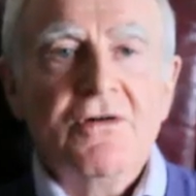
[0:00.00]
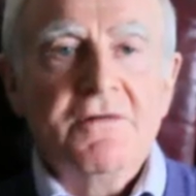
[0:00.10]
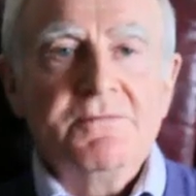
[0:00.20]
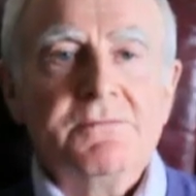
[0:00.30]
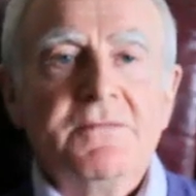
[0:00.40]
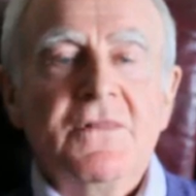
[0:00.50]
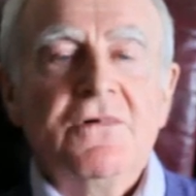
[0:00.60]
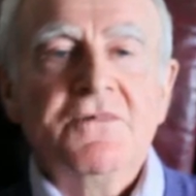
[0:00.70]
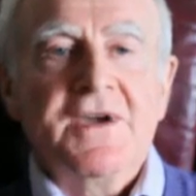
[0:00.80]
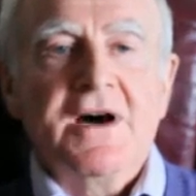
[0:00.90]

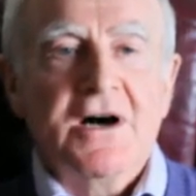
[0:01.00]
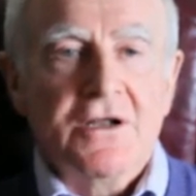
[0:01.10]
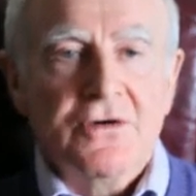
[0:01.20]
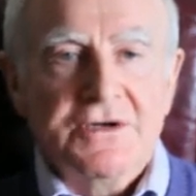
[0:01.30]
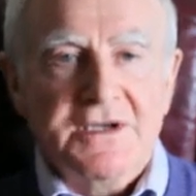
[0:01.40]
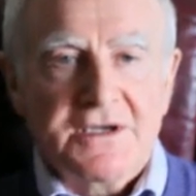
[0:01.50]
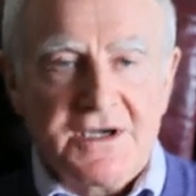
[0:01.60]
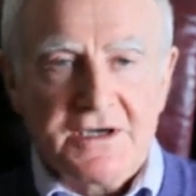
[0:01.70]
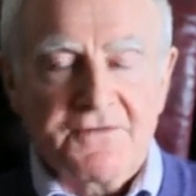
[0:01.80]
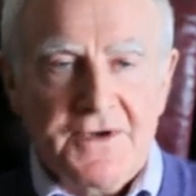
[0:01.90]
ó bhí hal i
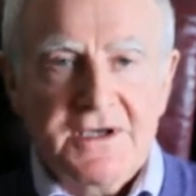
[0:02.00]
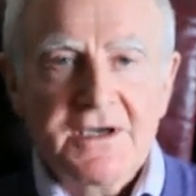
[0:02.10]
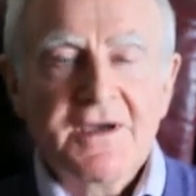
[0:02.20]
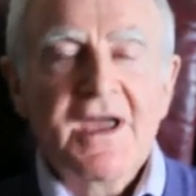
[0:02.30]
Cyrvig